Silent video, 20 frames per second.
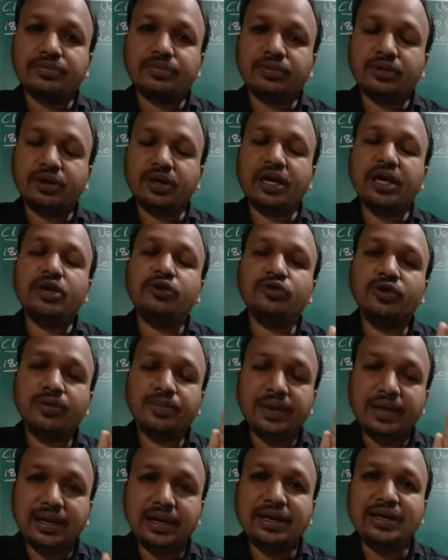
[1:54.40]
Okay, you will
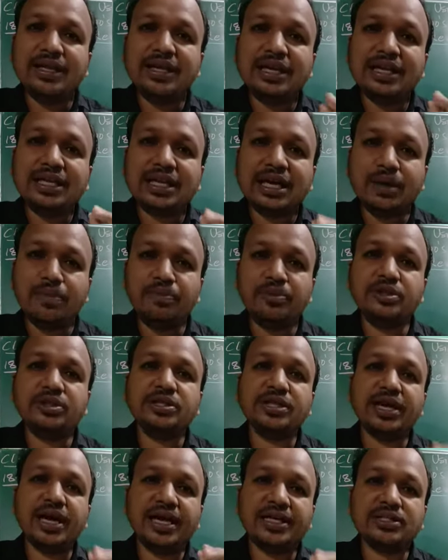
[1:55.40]
be learning in
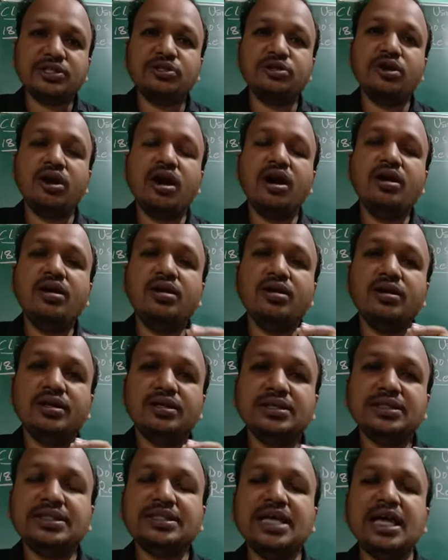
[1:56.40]
computer as your
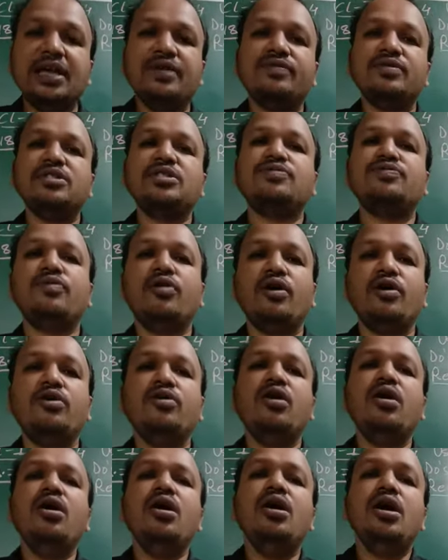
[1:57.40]
syllabus for
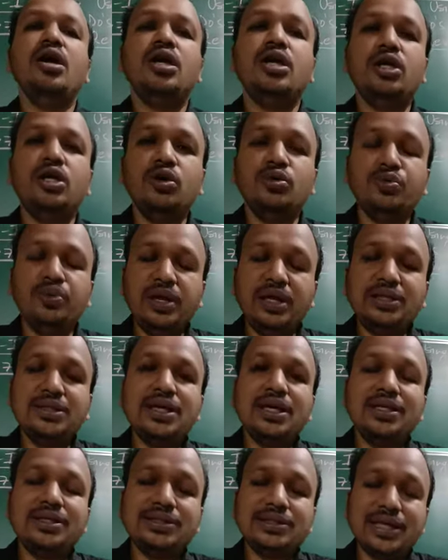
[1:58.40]
your unit
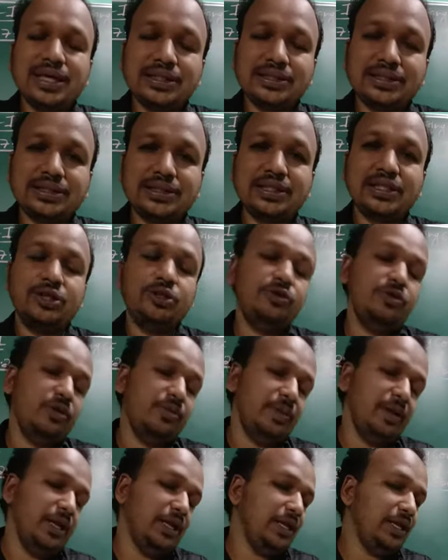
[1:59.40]
test. You will
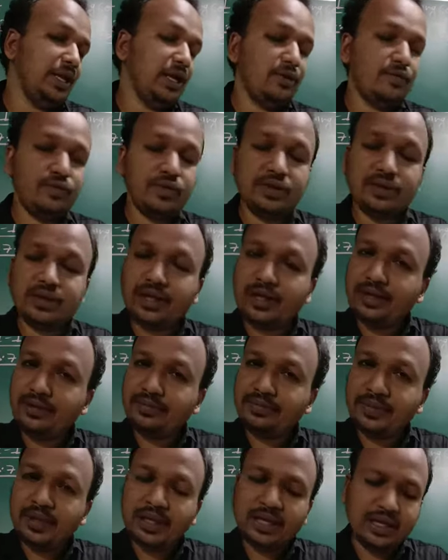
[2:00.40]
be learning
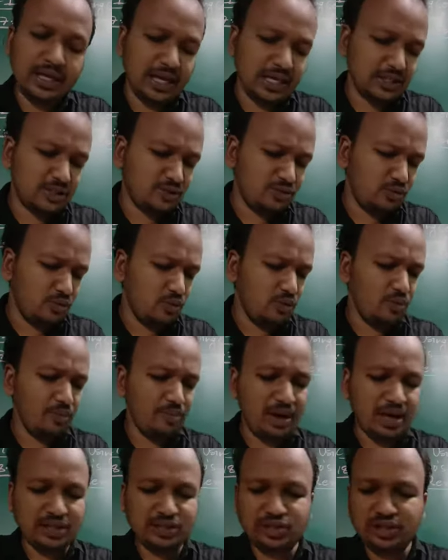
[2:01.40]
everything. Yes, no,
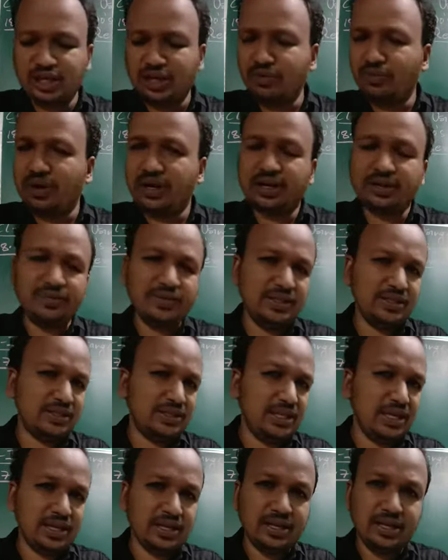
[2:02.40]
matching, whatever is
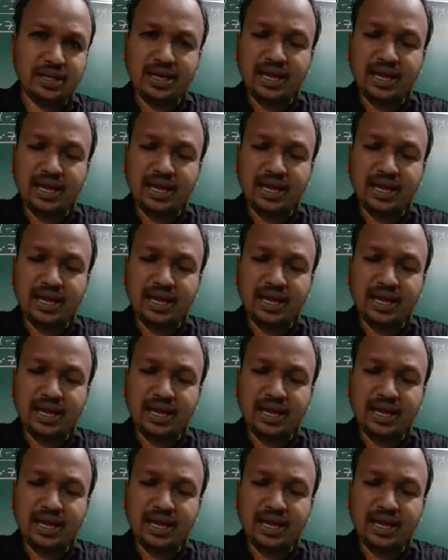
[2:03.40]
there.